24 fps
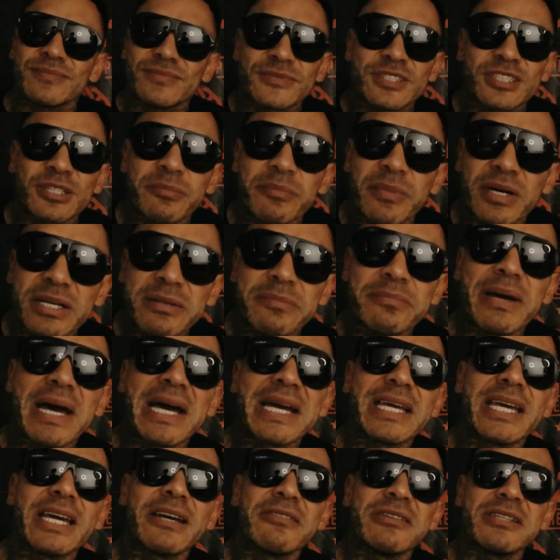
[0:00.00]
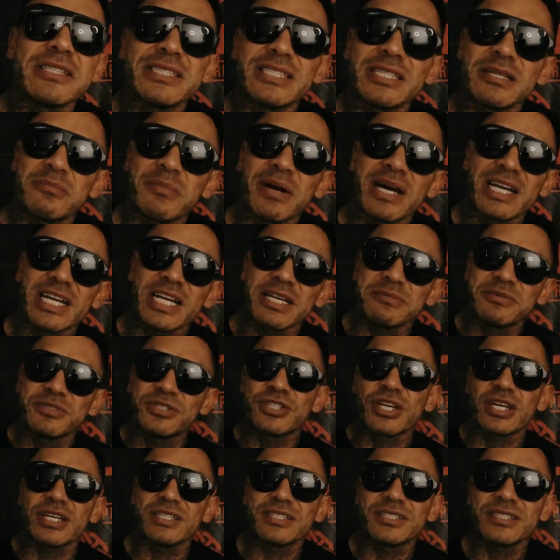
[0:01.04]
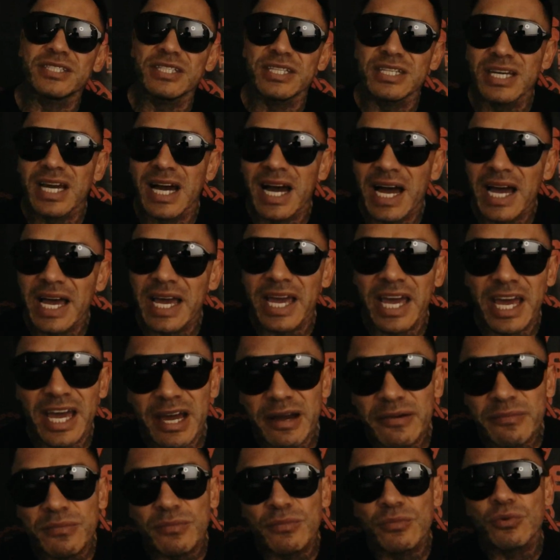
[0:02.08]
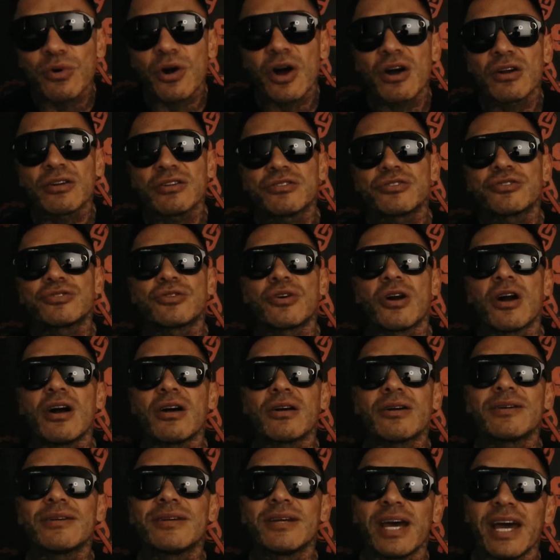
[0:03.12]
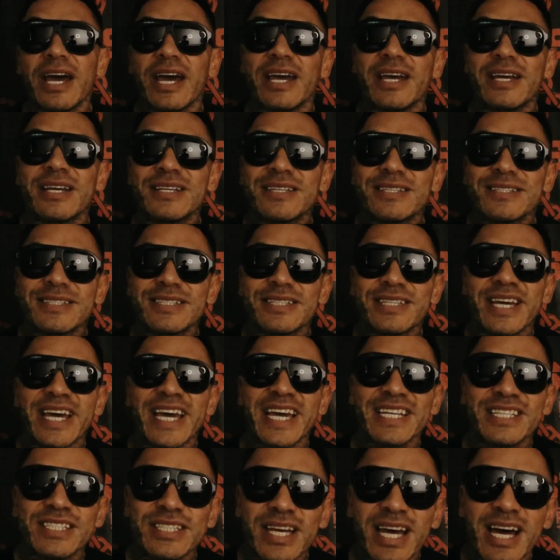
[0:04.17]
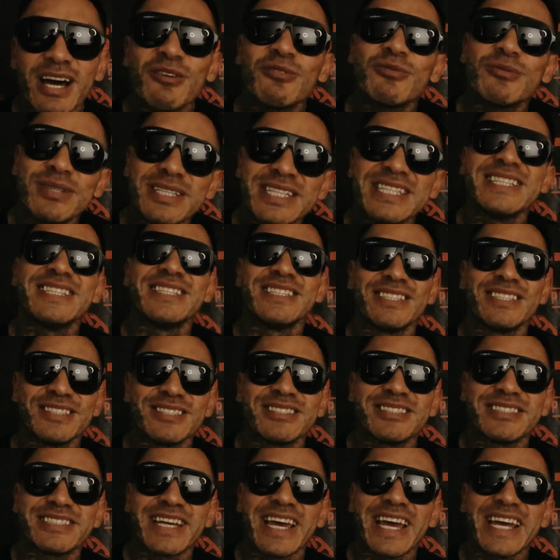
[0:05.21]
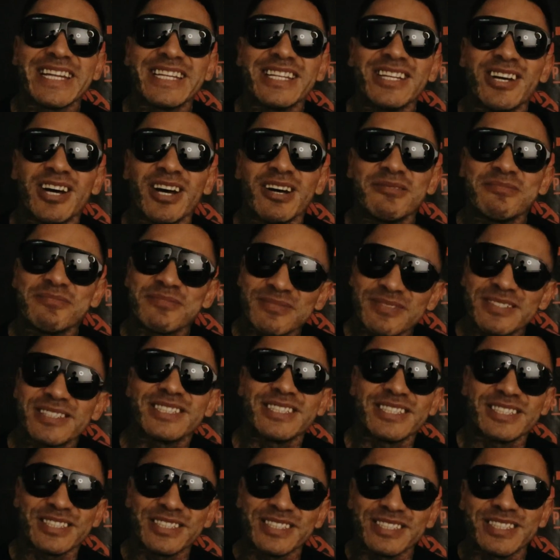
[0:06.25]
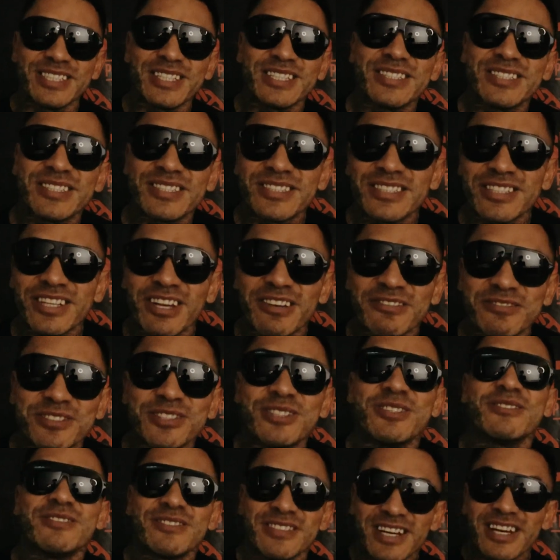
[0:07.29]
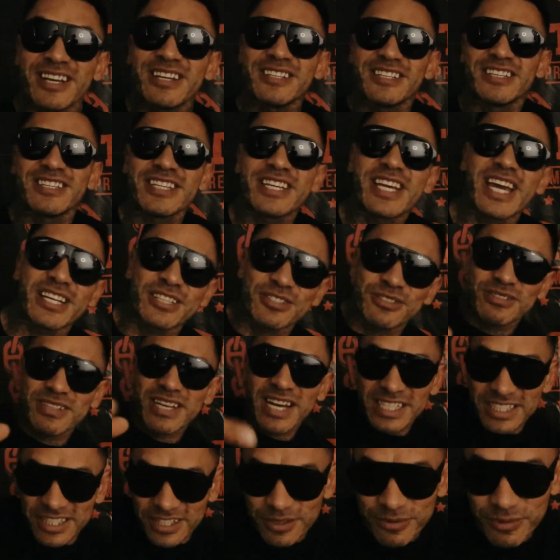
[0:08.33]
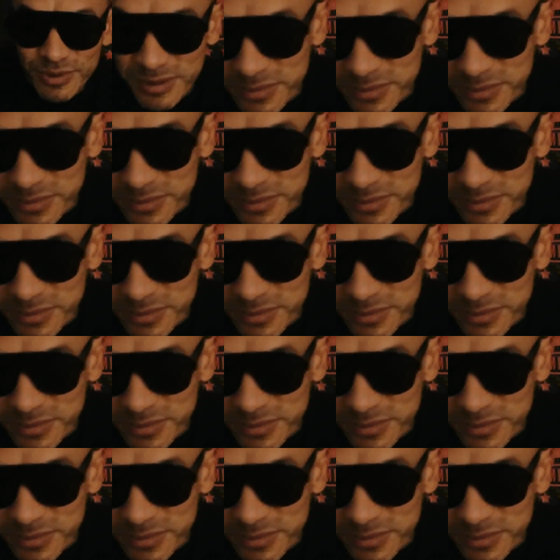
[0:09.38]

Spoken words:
It's a money back guarantee. My name's JC, I am Wrong Strong. Hey, A-Town, stand up. Jesus loves you. Catch you guys on the